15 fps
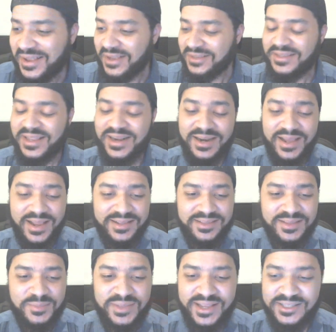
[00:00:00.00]
They like
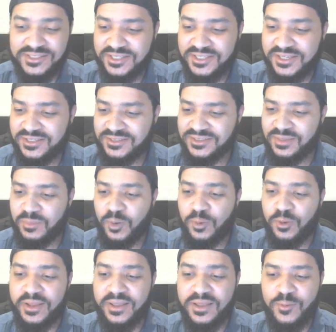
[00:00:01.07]
them Latinas, them
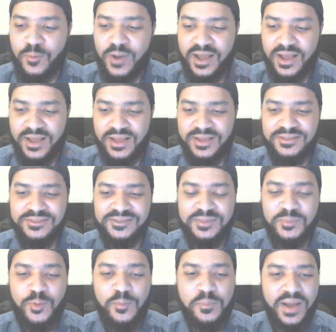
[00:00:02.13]
Boricuas,
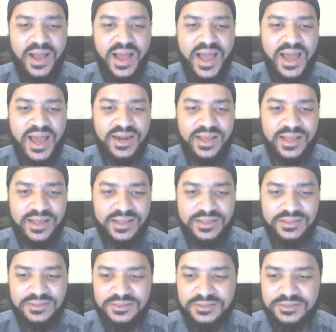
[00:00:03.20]
them
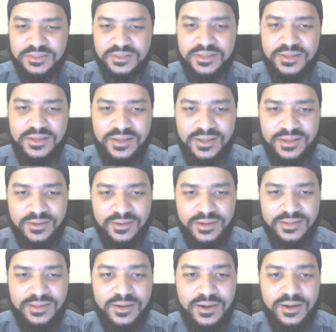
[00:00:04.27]
Cubanas, right?
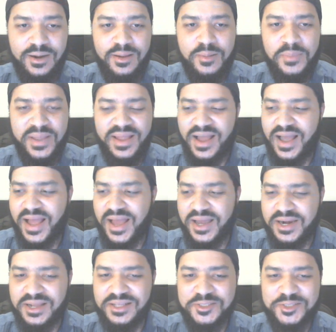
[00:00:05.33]
The
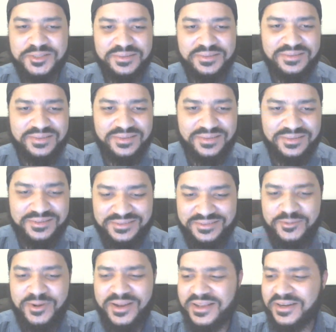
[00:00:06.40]
Colombianas,
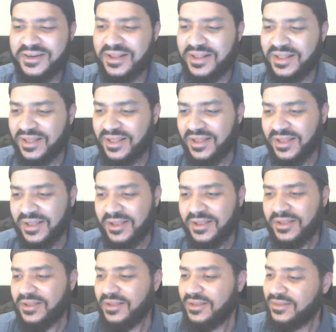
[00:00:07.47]
right?
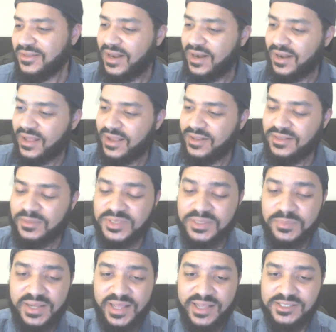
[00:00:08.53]
They like them some
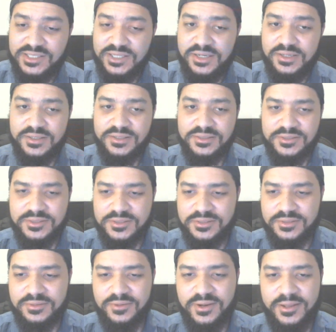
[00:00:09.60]
Latinas,
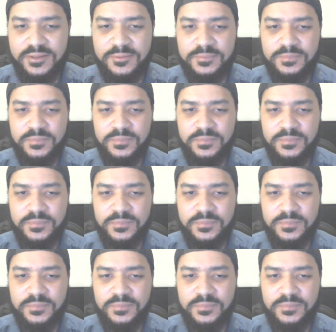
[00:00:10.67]
right?